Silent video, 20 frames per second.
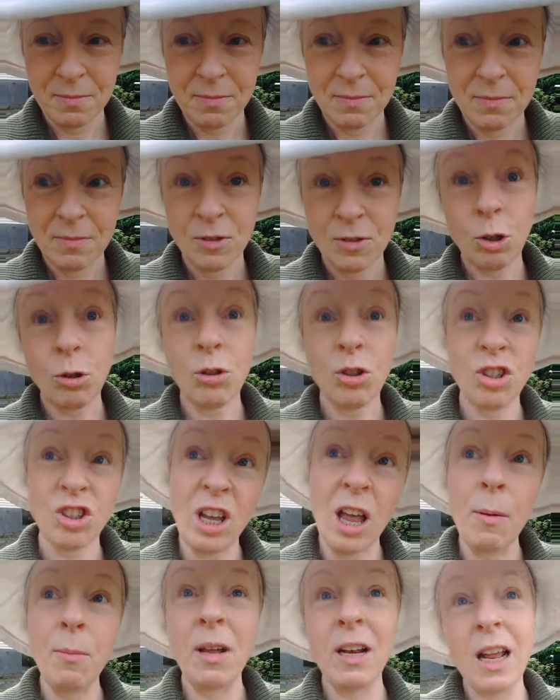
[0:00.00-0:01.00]
to
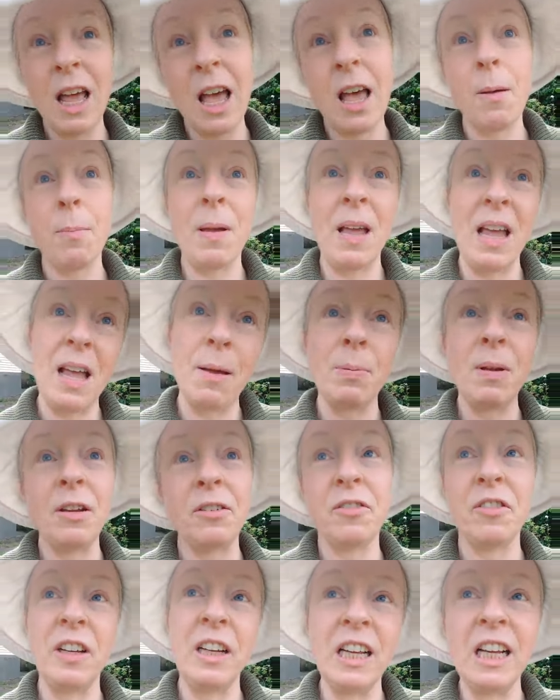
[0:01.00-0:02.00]
summon up happy
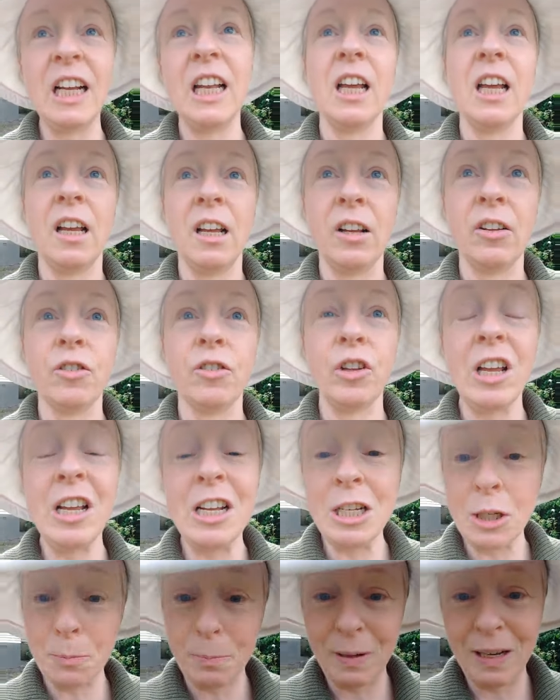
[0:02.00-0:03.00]
feelings
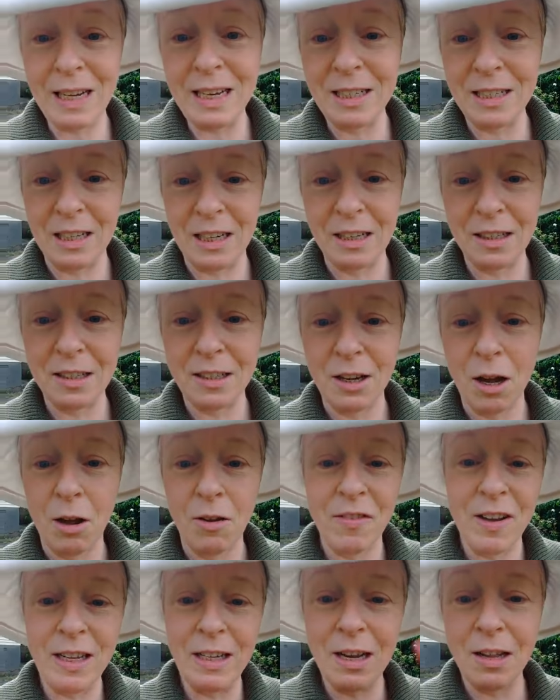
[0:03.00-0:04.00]
independent
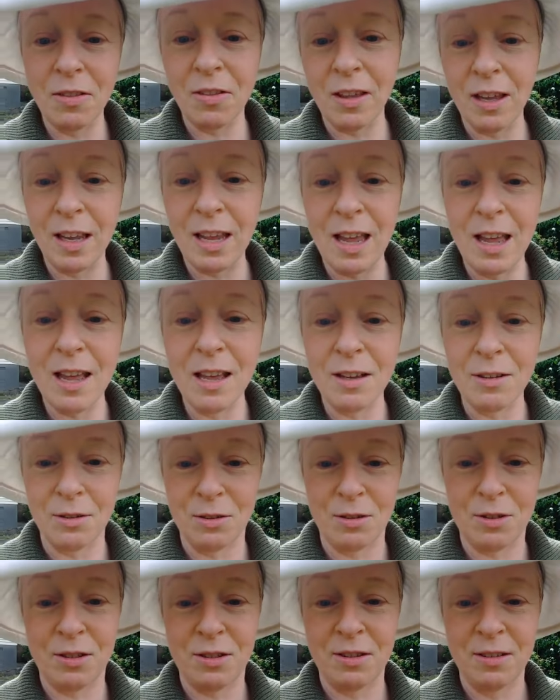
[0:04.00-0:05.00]
of anything
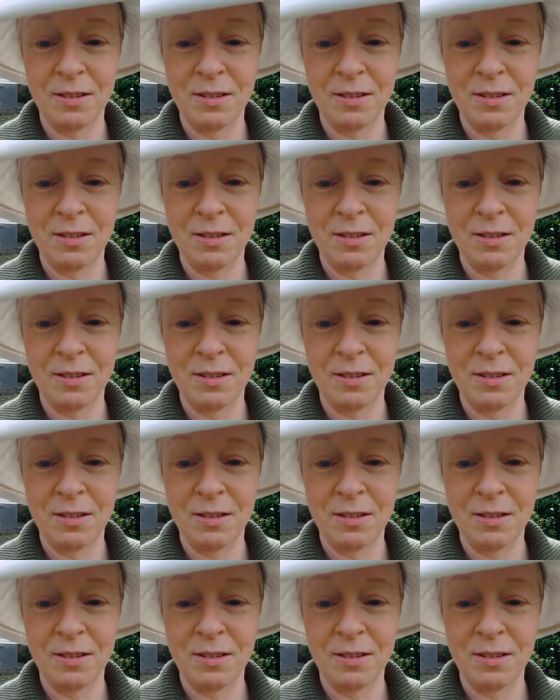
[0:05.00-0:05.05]
else?